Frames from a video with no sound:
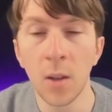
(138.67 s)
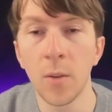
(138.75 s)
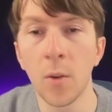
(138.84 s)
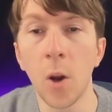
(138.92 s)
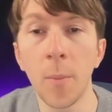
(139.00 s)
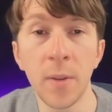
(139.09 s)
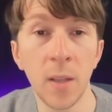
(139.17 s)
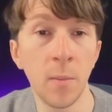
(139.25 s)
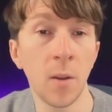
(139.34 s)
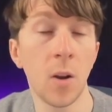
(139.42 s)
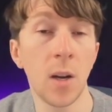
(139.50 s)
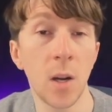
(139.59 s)
The
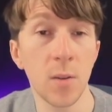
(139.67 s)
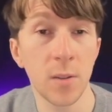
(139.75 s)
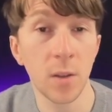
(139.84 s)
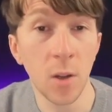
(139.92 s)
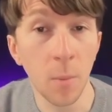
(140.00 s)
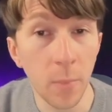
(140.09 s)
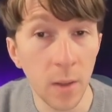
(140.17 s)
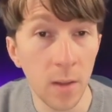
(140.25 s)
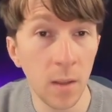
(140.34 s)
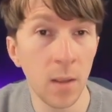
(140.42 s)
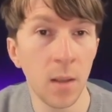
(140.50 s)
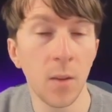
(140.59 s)
opt-in allows the
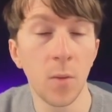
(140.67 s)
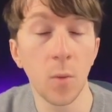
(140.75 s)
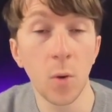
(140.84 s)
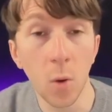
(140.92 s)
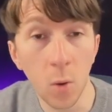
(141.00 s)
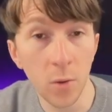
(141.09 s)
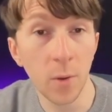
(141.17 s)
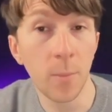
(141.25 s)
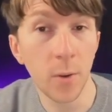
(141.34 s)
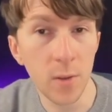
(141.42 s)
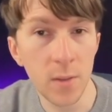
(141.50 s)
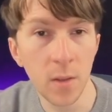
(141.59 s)
company to call the
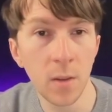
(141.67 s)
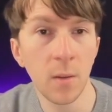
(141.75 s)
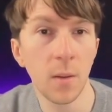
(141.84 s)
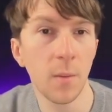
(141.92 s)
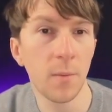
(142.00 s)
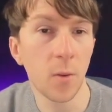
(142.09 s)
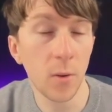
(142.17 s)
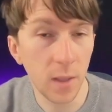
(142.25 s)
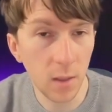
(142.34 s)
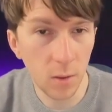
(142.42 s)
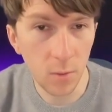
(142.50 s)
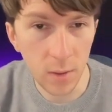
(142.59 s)
person for
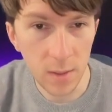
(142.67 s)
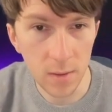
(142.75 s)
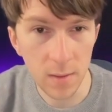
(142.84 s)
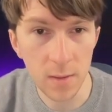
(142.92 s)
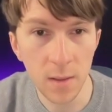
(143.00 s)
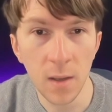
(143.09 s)
legal reasons.